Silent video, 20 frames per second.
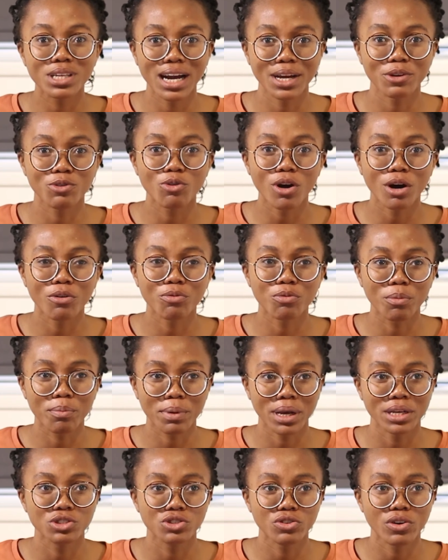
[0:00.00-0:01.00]
that I know are from
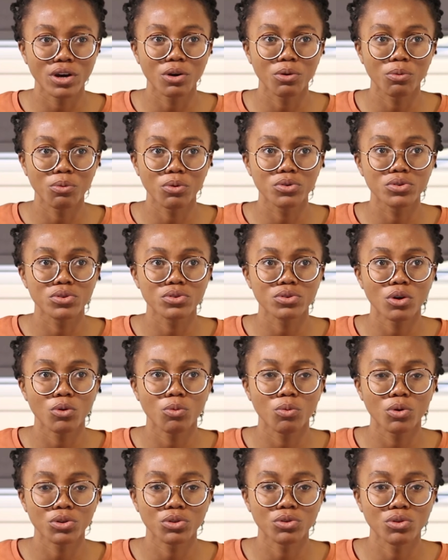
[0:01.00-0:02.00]
Nigeria and what
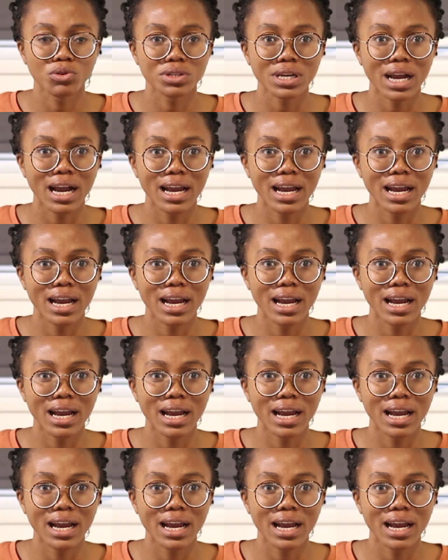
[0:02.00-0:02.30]
whatnot.